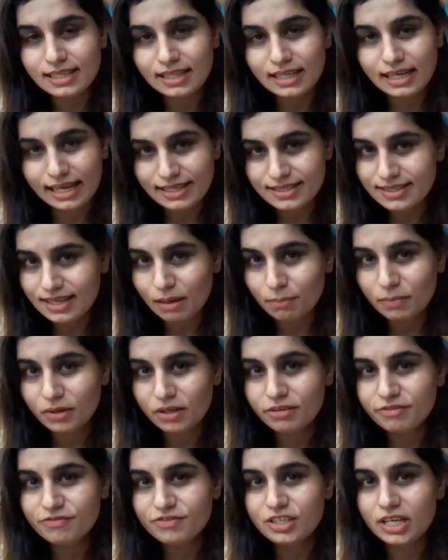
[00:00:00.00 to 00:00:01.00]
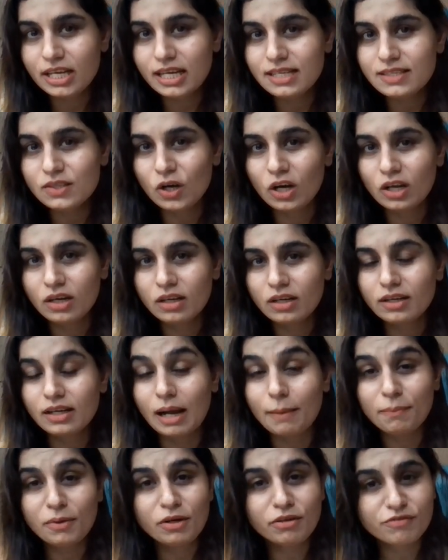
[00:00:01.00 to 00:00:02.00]
the next couple of days on a
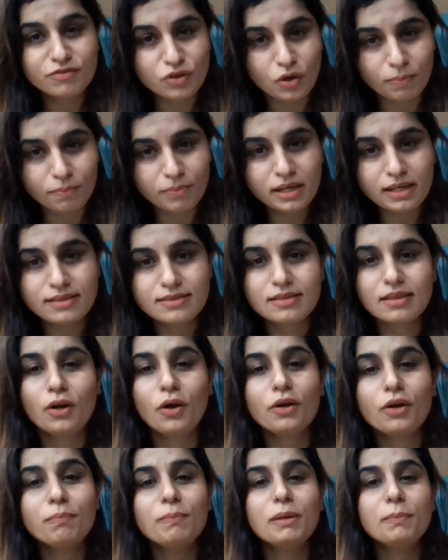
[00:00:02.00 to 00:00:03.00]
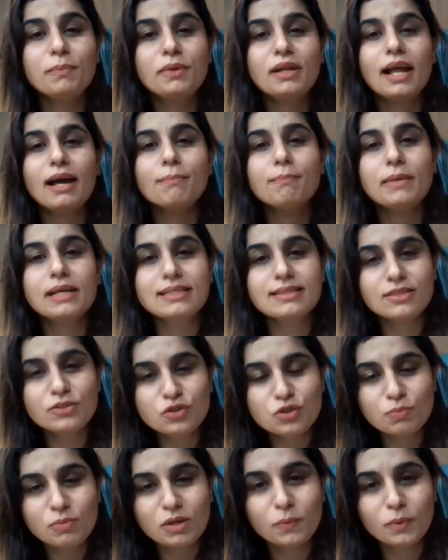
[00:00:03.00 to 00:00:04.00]
couple of topics. A lot of people have
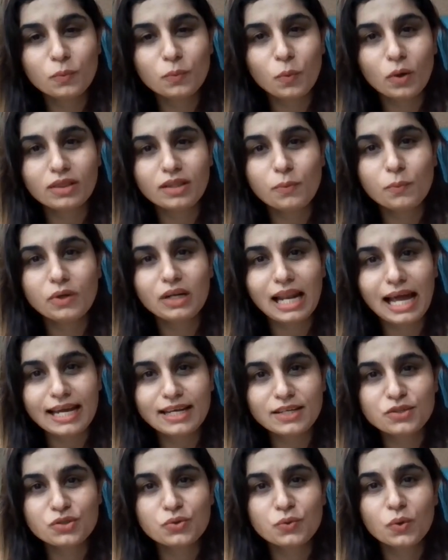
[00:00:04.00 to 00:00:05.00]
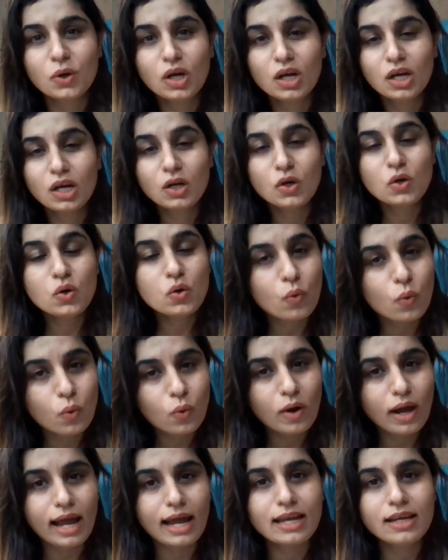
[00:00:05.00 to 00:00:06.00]
messaged me with what they would like to
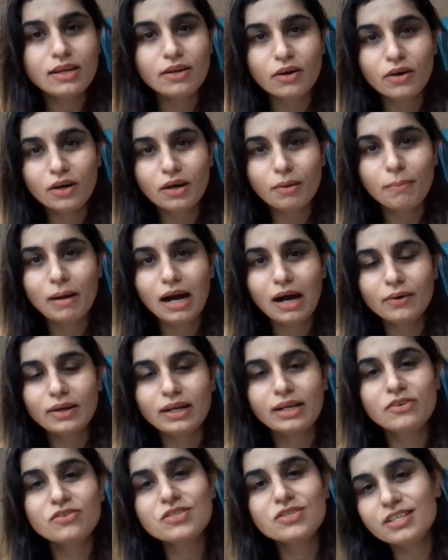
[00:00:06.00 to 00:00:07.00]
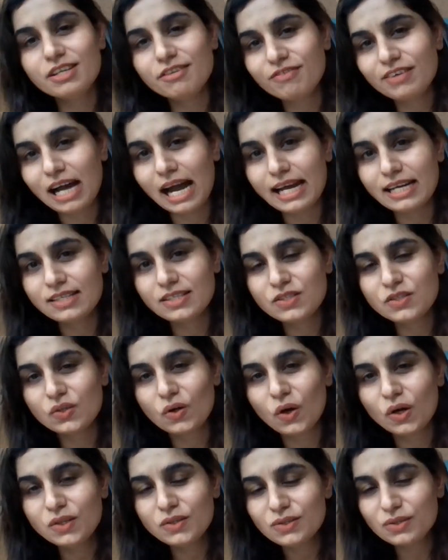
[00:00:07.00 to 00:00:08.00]
know and hear about and receive guidance
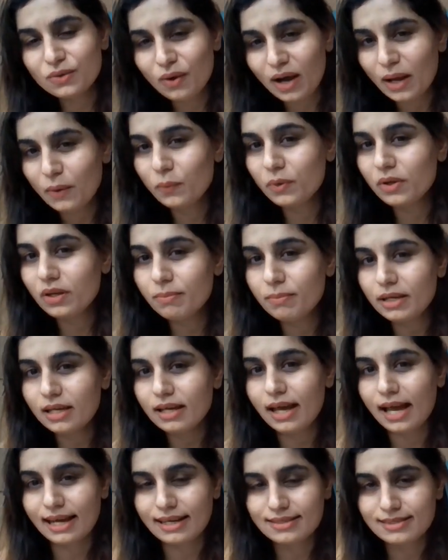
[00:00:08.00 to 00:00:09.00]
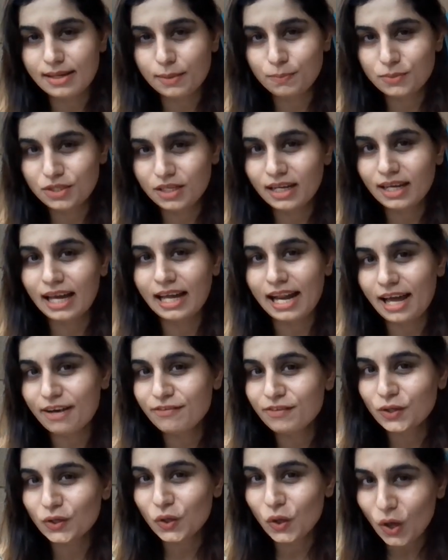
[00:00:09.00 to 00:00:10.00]
on. So I will be accepting, and I've
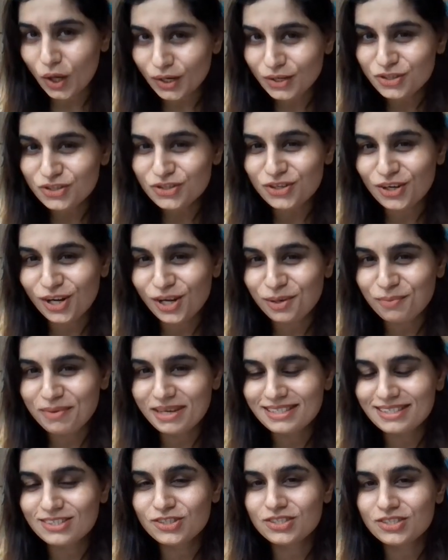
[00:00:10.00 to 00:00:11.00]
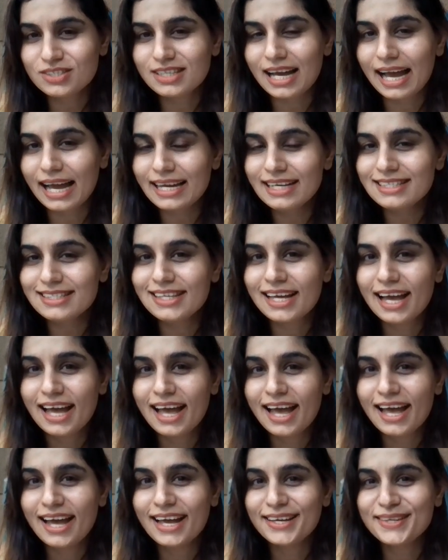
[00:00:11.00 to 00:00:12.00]
acknowledged all your messages, guys.
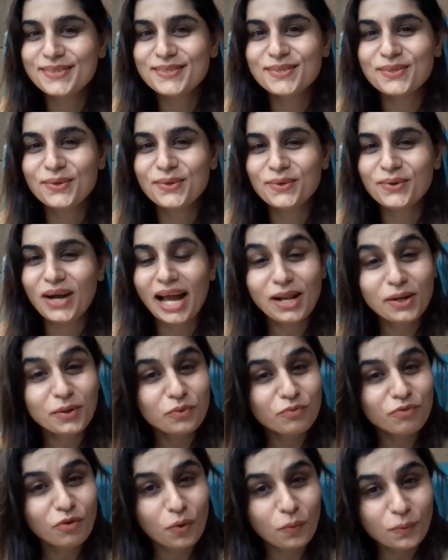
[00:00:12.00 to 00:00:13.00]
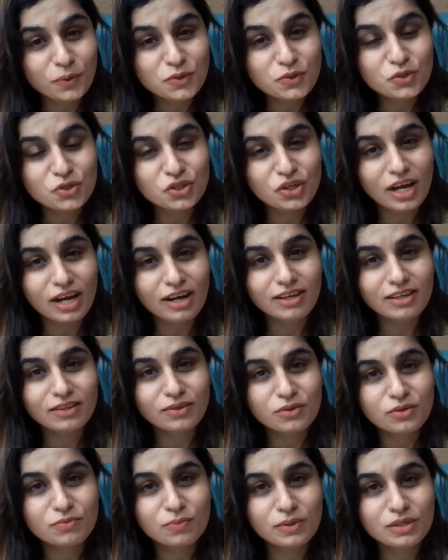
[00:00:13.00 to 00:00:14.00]
So I look forward to sharing
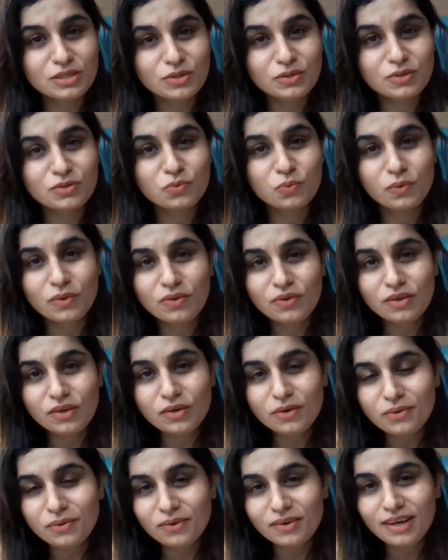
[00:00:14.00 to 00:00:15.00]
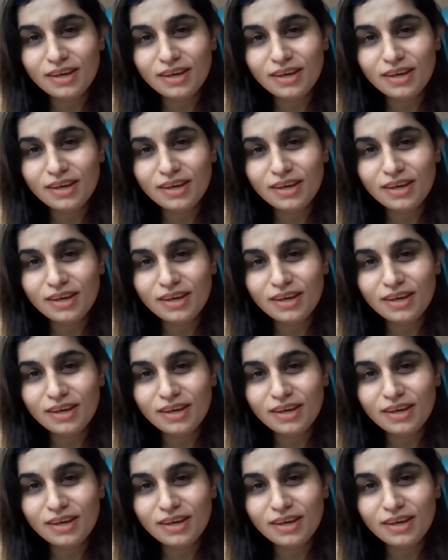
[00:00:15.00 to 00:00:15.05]
those videos with you,